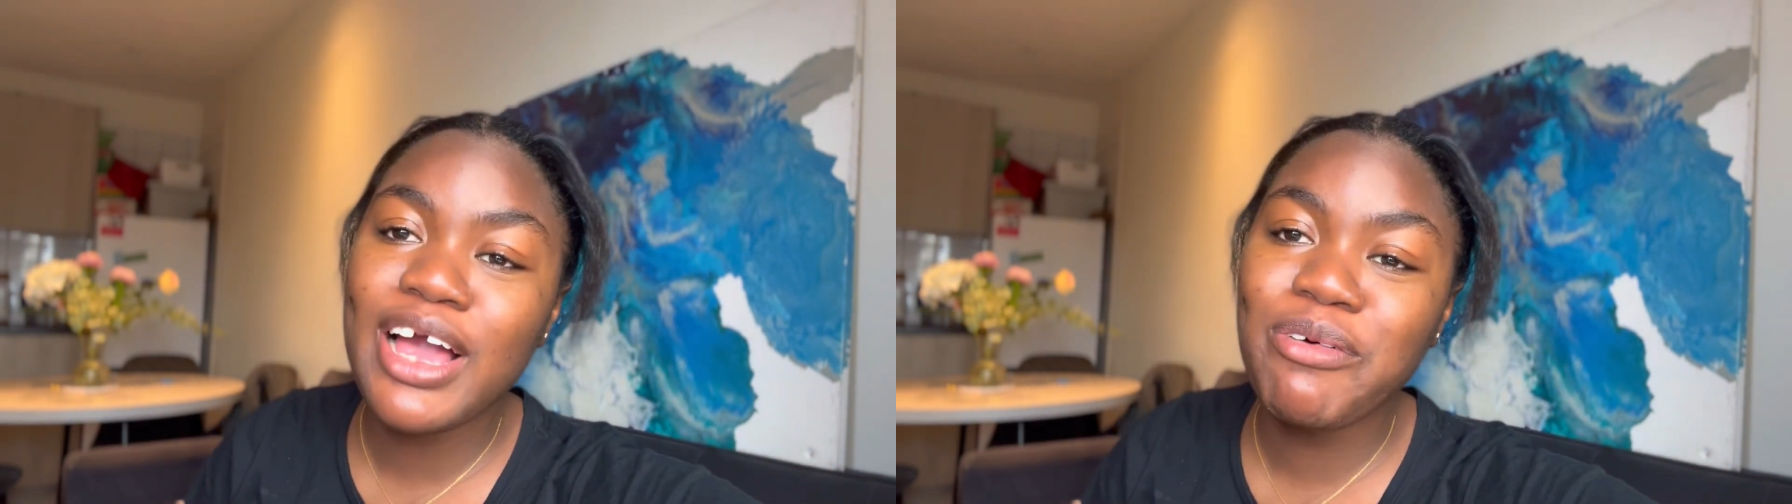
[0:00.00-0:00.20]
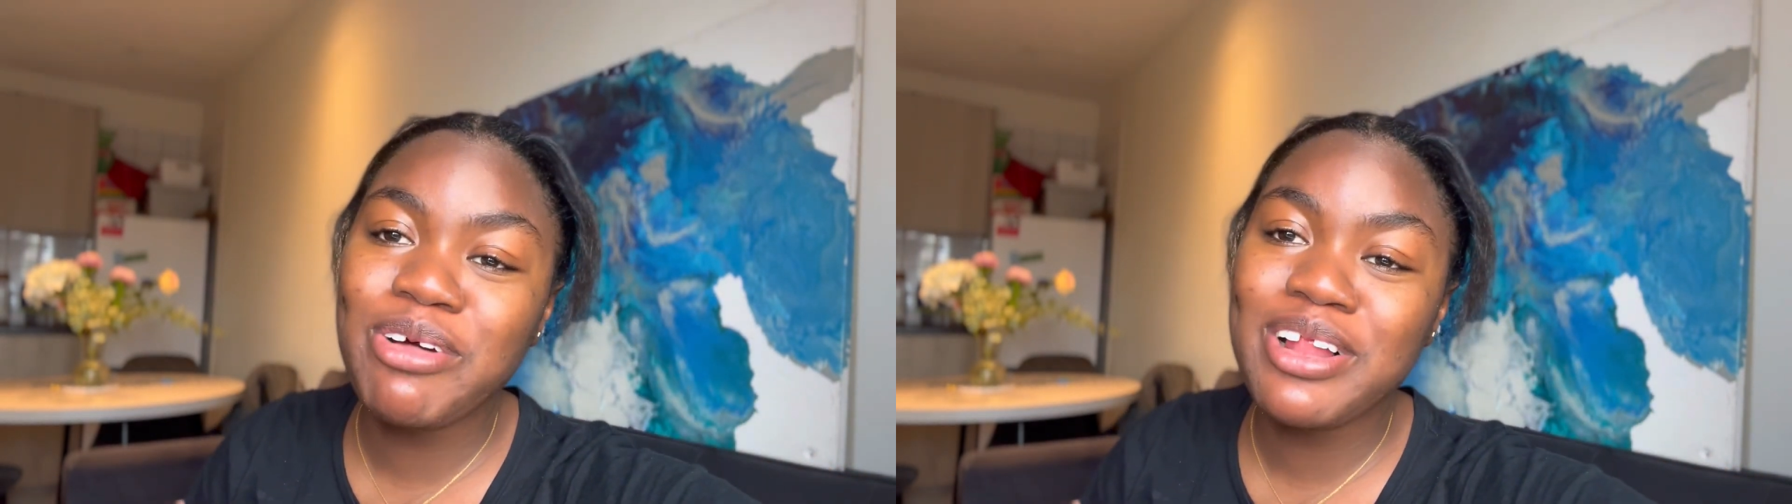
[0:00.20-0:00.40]

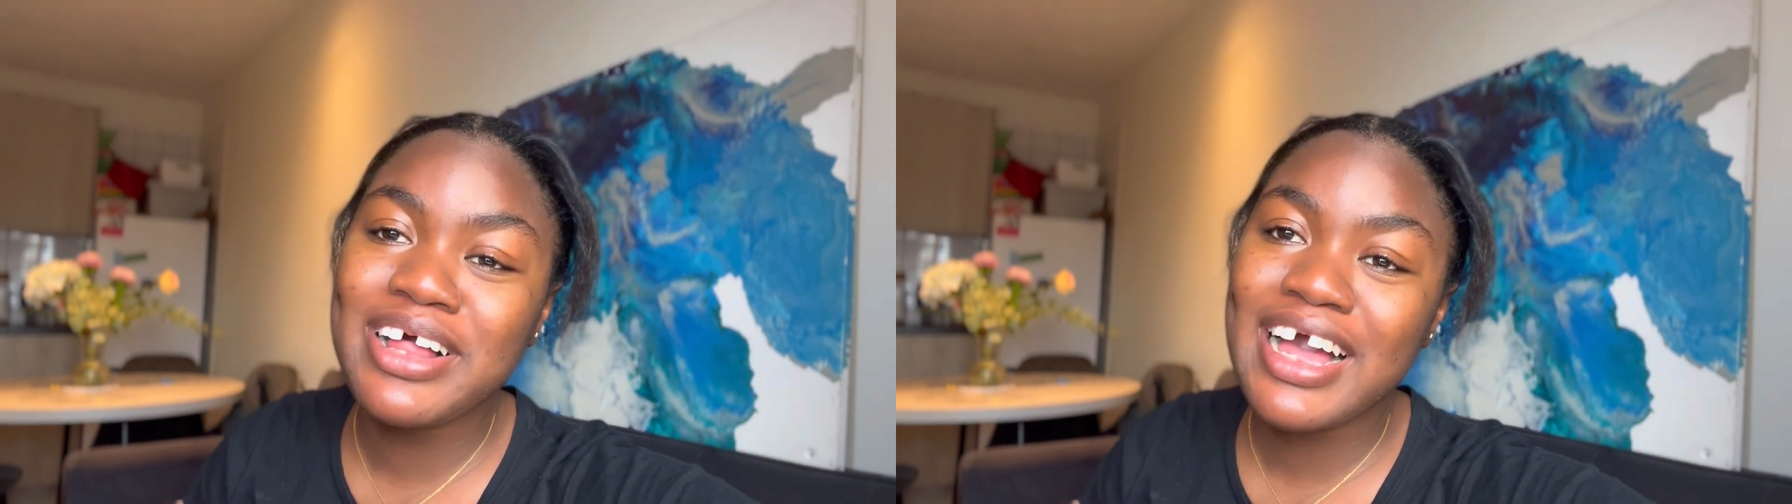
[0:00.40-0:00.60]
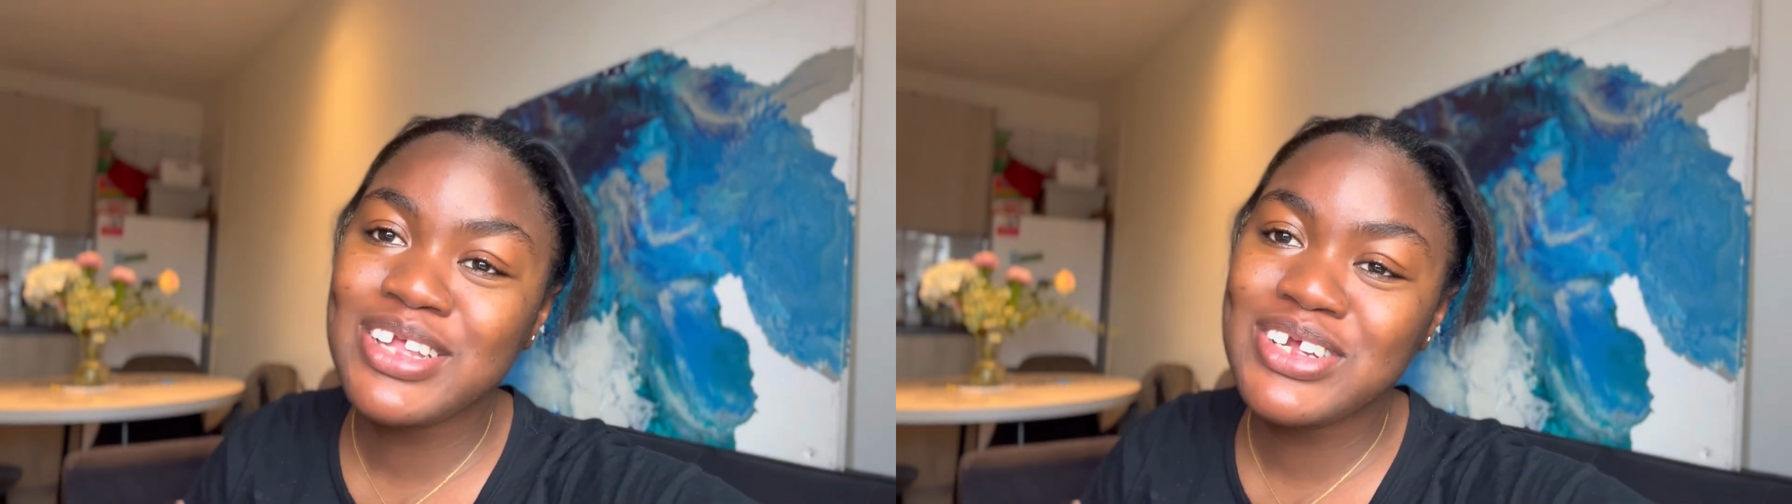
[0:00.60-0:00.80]
will
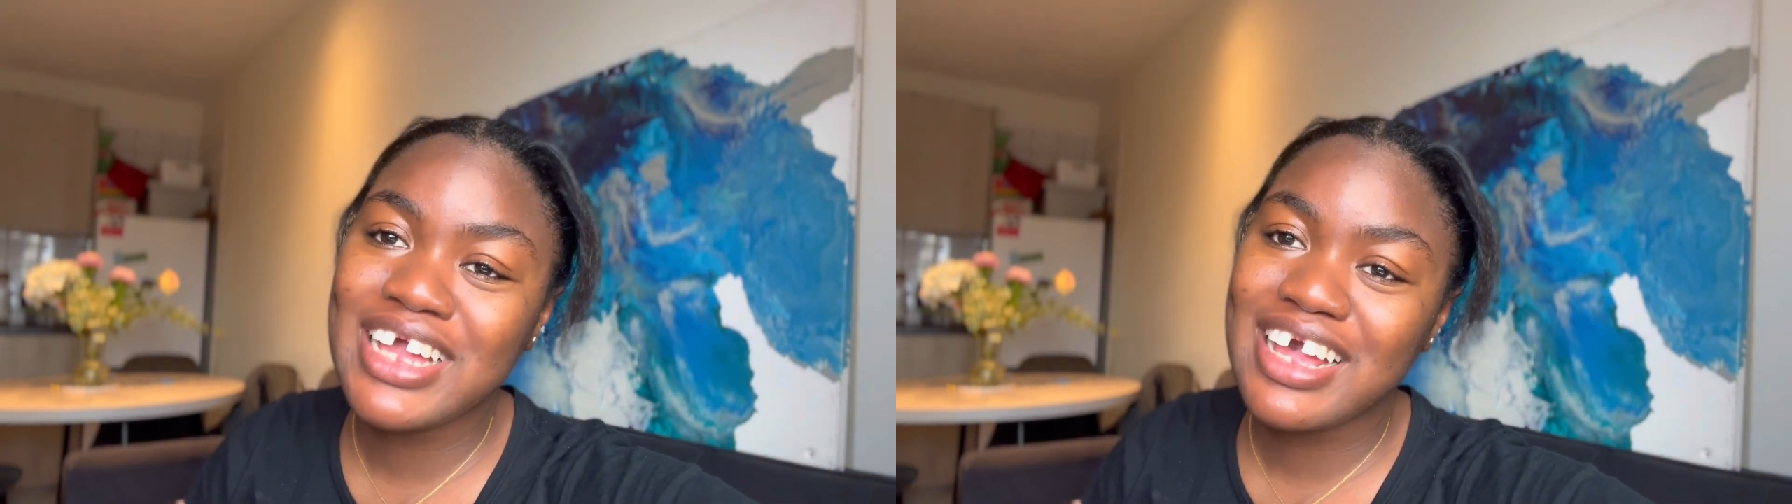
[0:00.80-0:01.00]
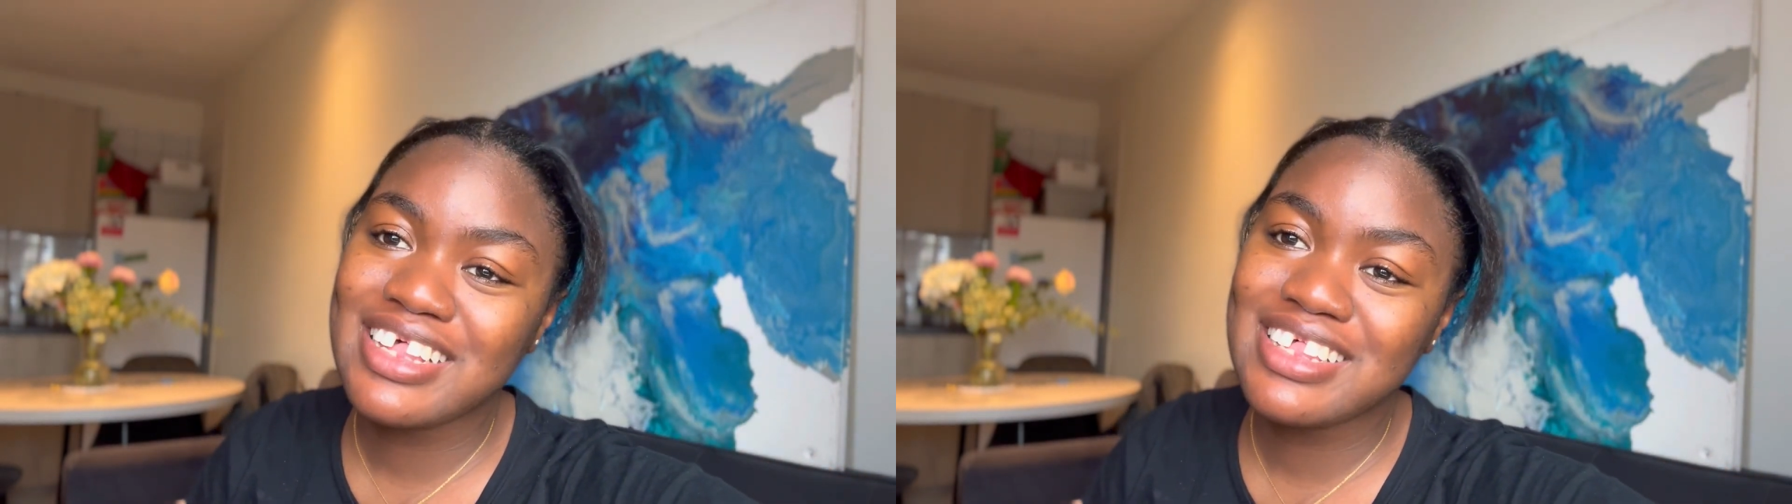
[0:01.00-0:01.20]
catch you
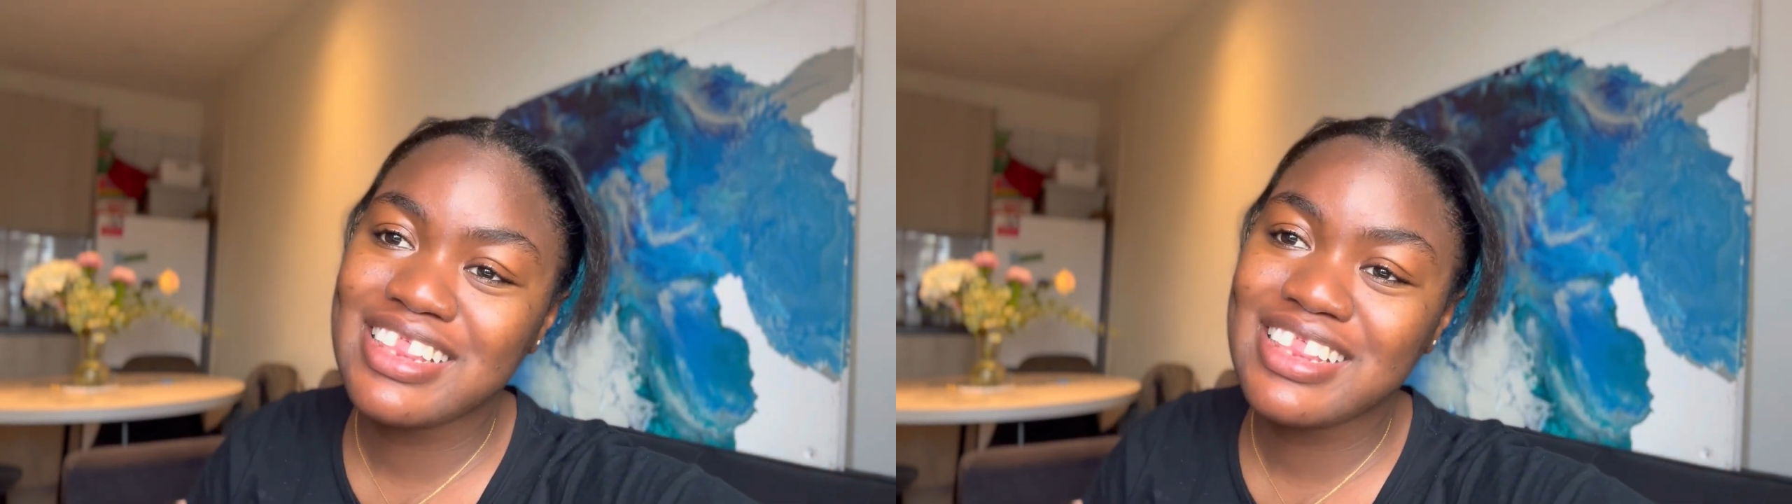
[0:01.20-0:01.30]
guys